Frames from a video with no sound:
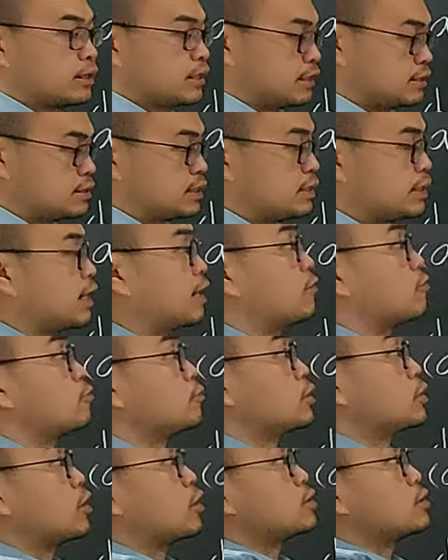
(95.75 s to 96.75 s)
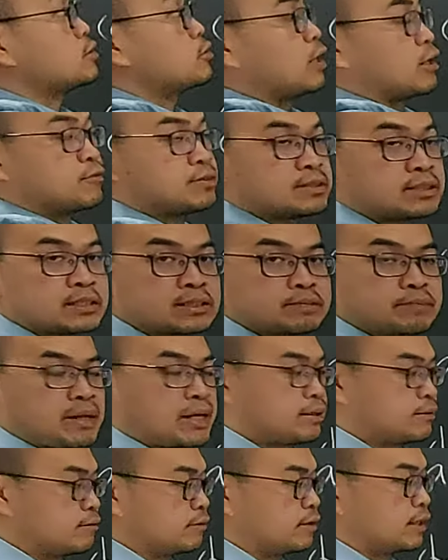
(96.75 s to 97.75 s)
It's enough because you have 6
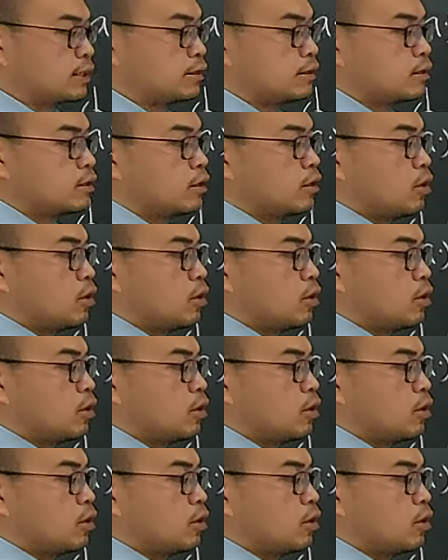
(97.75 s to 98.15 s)
men, right?